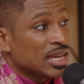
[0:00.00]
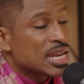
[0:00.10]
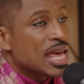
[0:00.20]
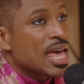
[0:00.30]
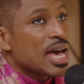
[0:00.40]

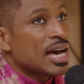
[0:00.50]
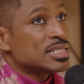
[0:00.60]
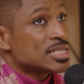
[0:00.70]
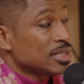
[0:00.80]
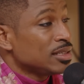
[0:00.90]
Right?
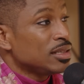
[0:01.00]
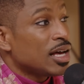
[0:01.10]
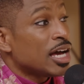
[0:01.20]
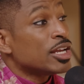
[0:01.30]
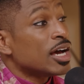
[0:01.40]
Until
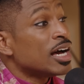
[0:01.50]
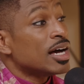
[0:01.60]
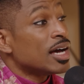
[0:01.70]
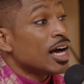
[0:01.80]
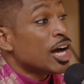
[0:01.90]

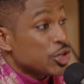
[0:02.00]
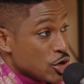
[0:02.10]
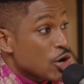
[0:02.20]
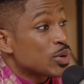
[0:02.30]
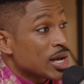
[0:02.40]
a
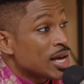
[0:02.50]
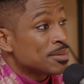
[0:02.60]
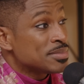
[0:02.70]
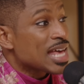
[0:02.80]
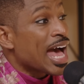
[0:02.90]
no
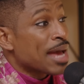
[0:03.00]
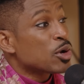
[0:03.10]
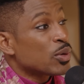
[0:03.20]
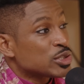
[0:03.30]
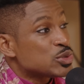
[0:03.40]
comes, I'm
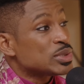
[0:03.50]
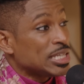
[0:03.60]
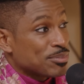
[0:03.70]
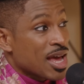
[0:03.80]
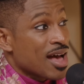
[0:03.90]
going to
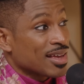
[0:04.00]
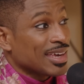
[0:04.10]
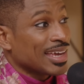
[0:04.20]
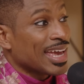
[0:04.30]
keep knocking.